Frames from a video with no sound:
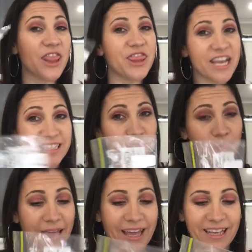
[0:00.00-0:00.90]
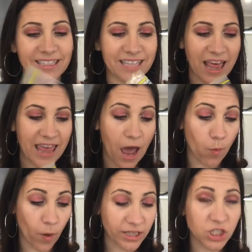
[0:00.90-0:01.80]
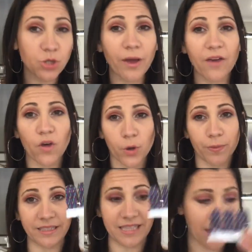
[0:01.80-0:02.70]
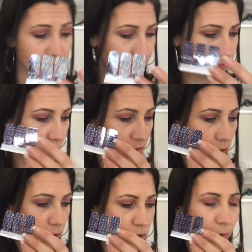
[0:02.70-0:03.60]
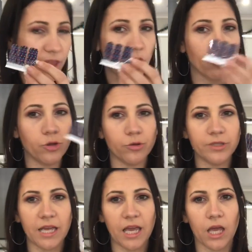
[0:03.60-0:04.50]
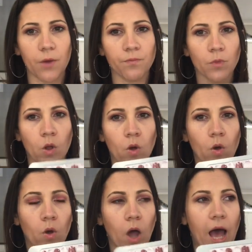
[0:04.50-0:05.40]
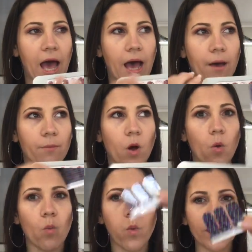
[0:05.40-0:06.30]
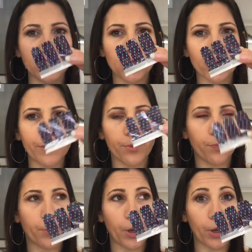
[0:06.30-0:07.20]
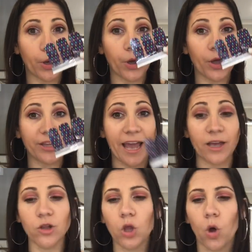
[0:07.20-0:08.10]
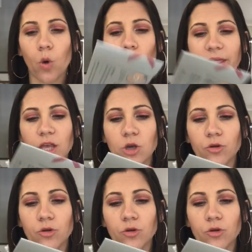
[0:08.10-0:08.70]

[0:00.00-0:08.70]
This means that once you have opened them, of course, whether you're using 1 strip per nail or whether you're